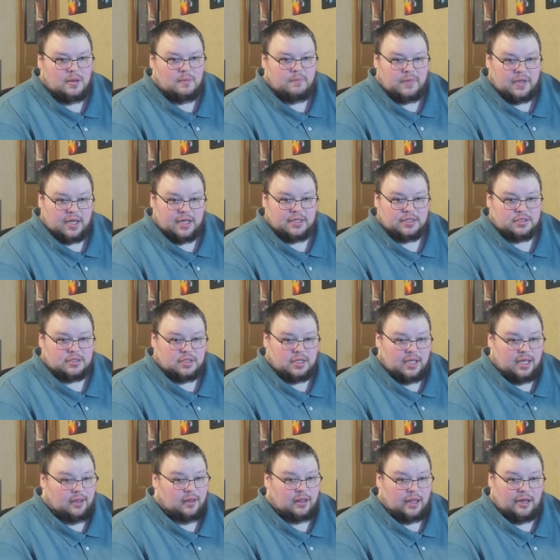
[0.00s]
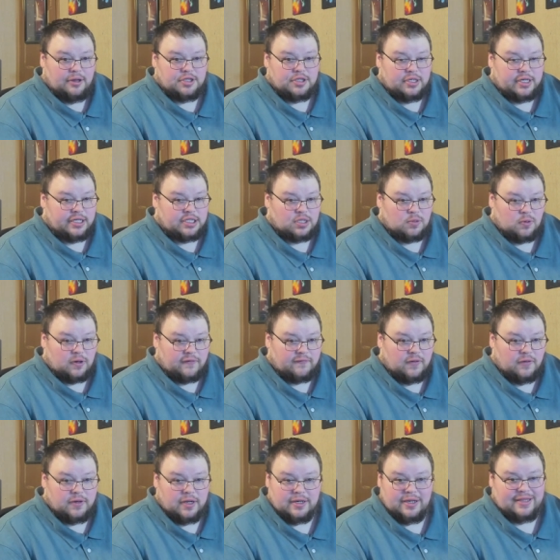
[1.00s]
because it allows you to get your
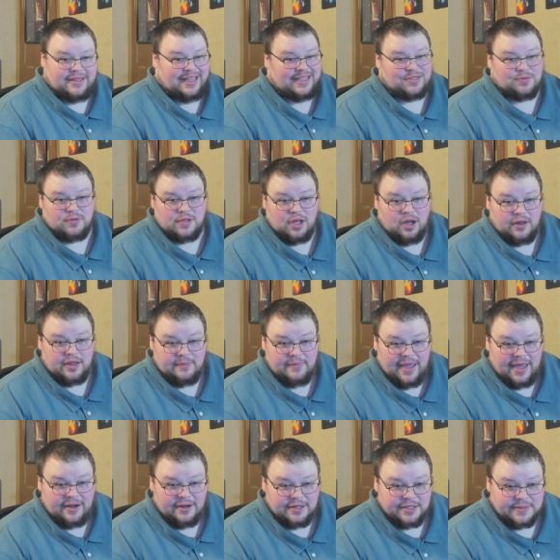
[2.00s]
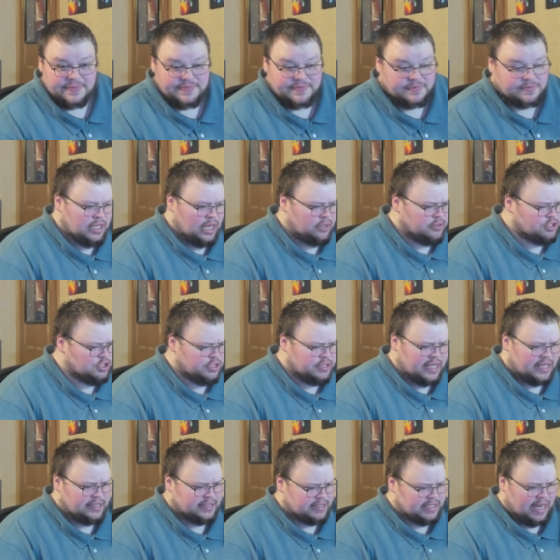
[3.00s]
workflow done and that's really all that matters. Now, should
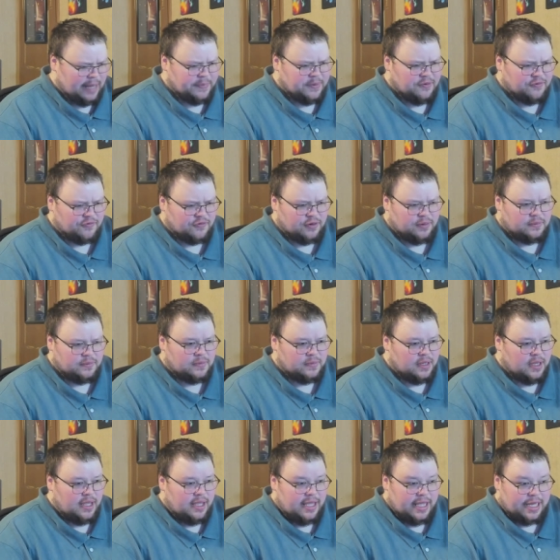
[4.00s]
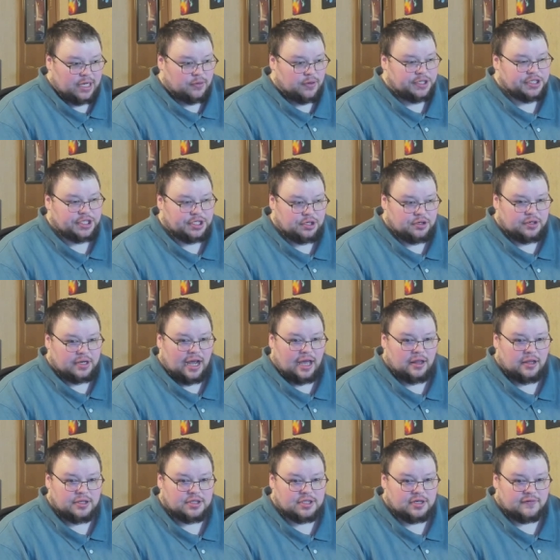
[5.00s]
that stop you from increasing your
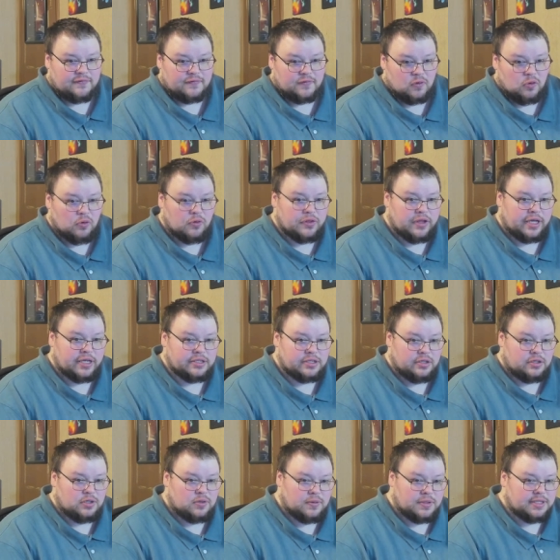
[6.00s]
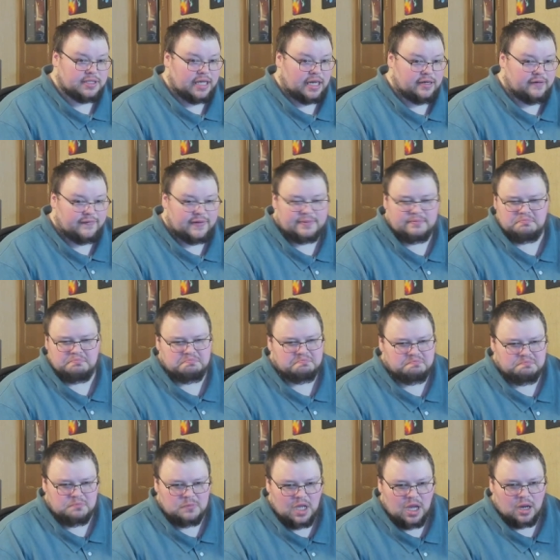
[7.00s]
knowledge of cool things to do inside of Vim?
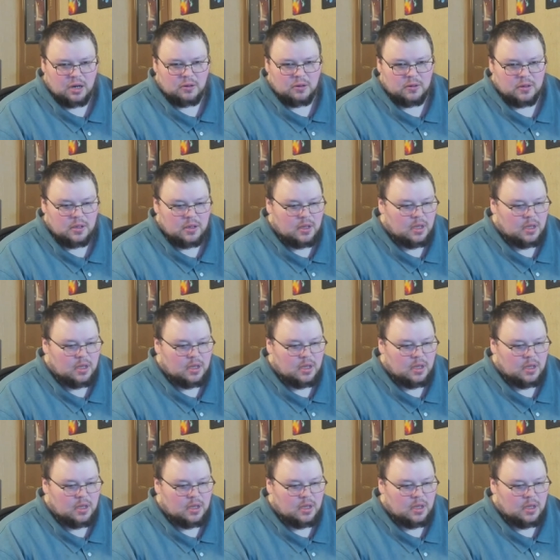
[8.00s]
No.